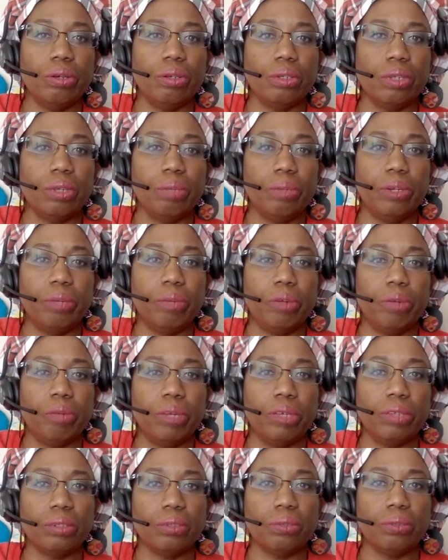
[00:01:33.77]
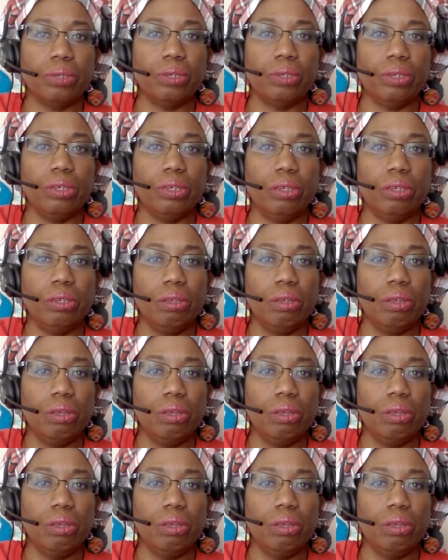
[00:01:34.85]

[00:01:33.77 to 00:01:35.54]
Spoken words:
It's coming up on my screen.